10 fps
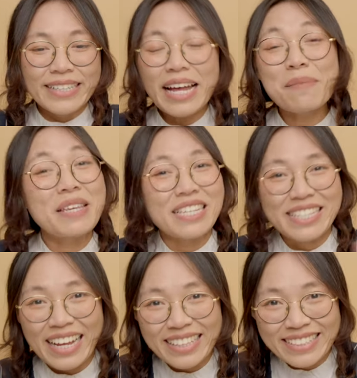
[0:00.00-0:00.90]
That being
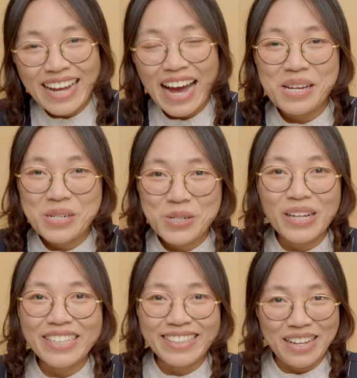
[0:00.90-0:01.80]
said, I
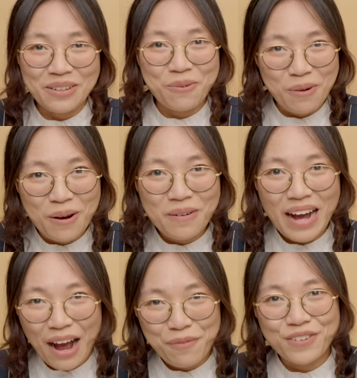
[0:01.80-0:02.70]
shot another roll
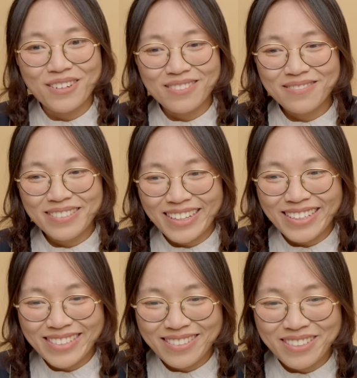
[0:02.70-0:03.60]
after
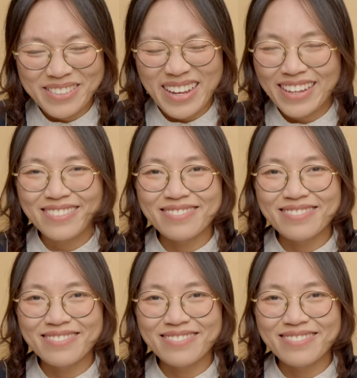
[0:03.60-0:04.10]
this, because I...